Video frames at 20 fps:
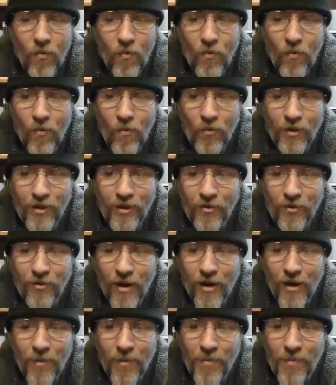holy
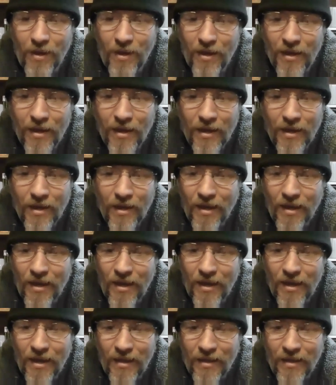crap,
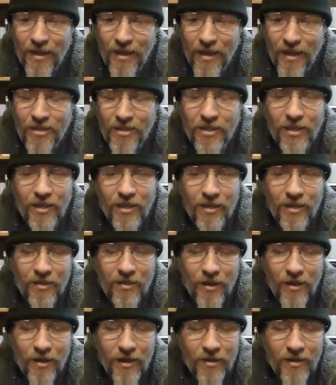it's getting
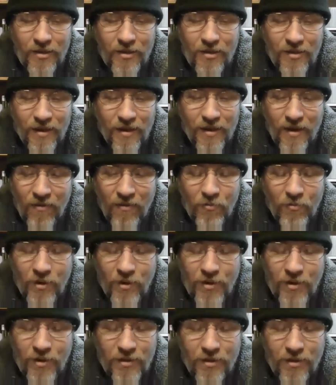nuts.
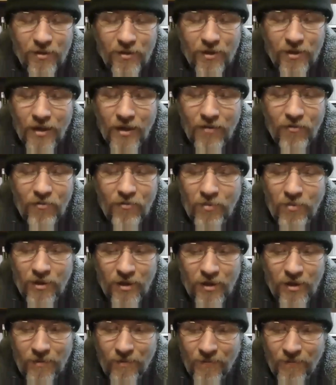Everybody's killing
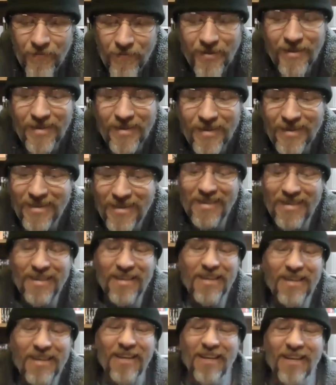everybody.
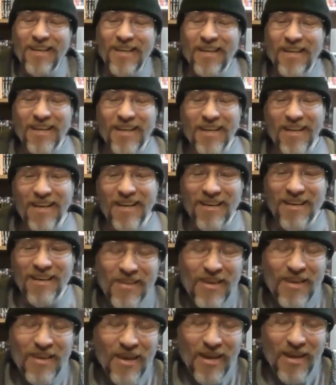
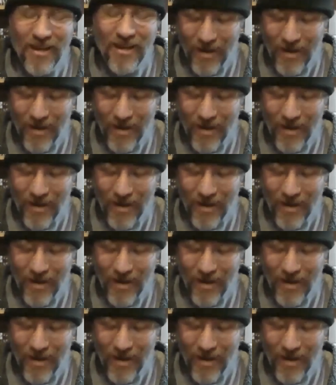And